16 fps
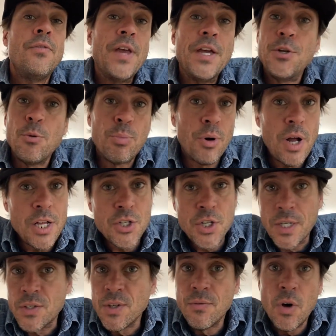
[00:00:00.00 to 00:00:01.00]
They do
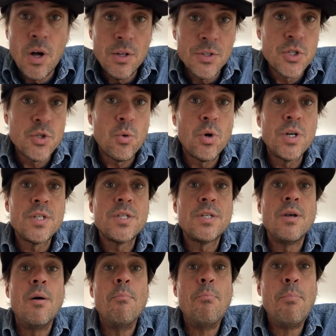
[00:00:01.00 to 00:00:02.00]
projects of all
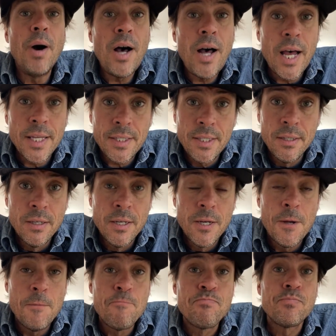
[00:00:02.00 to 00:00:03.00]
sorts. But
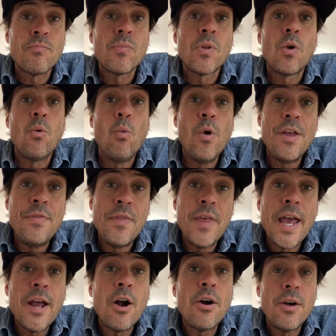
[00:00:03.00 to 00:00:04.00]
when
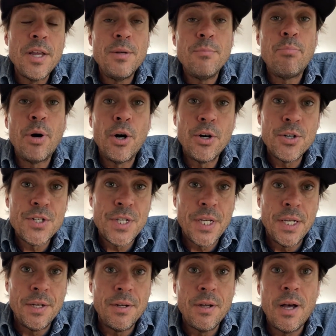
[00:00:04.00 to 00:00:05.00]
they are in
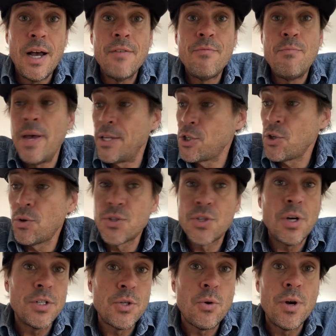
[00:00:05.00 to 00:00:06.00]
person, I've met Joel
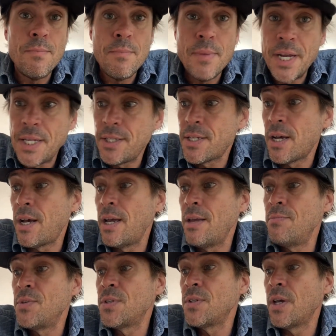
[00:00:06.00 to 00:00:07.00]
Sartore many
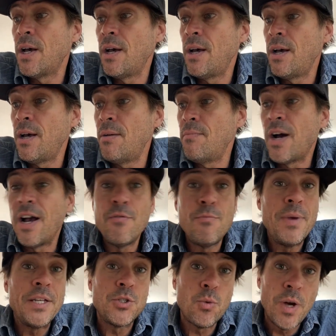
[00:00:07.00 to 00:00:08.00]
times.
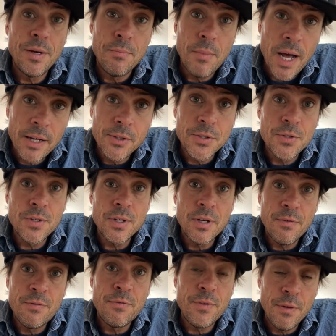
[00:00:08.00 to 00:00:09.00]
I've met Dwayne Michaels
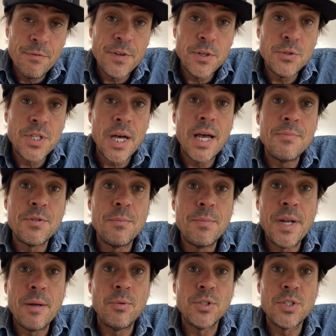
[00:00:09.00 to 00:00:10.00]
a few times and
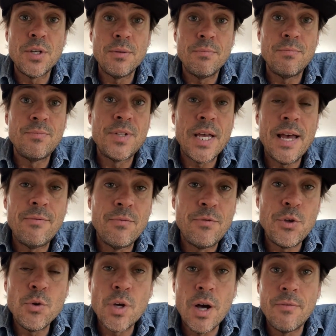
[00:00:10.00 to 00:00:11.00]
been able to have a
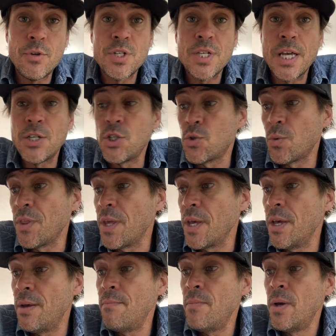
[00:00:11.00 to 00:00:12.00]
few conversations with
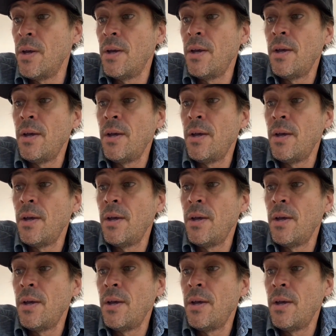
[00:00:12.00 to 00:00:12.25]
him.